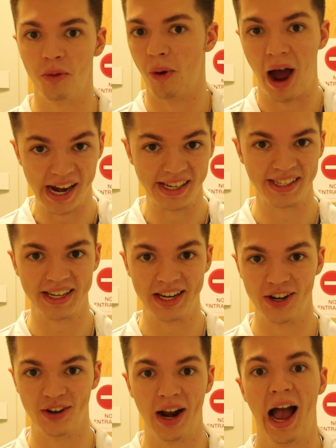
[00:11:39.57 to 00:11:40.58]
Why is it
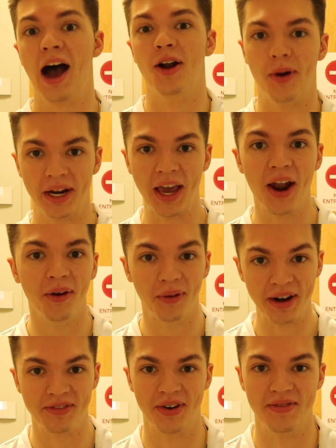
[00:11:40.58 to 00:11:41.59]
here? How do I get
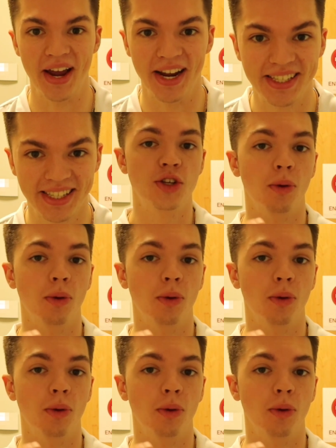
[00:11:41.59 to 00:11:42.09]
away from it?